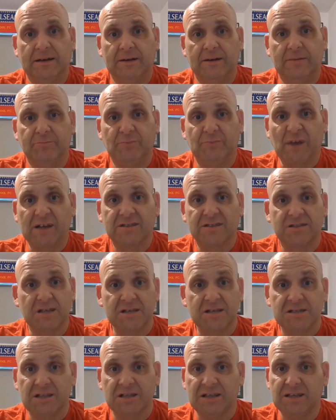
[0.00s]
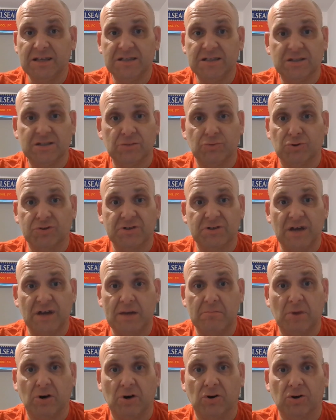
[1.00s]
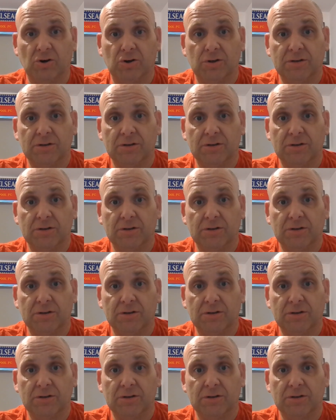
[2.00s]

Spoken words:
next season he needs to rotate more.